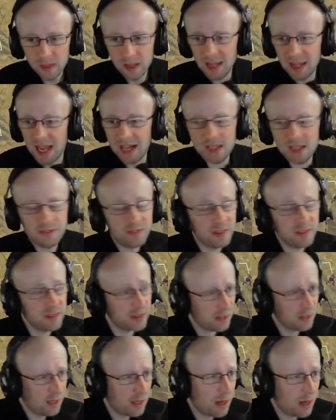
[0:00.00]
The
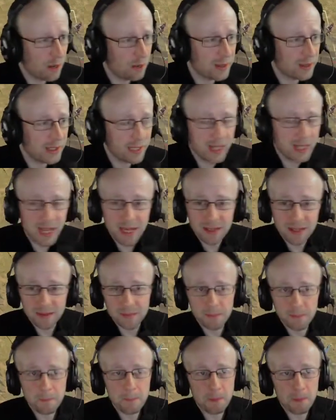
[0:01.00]
elephant holding again.
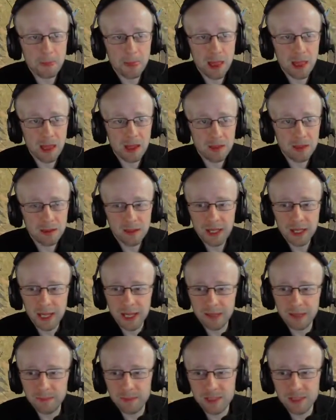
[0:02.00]

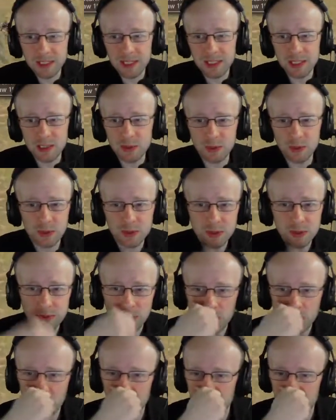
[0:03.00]
8% towards the
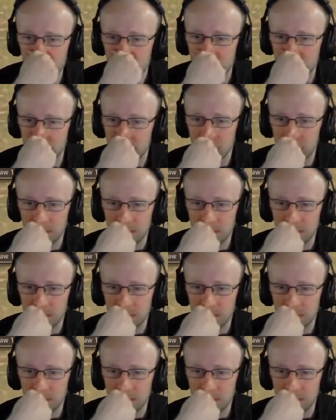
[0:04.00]
Romans.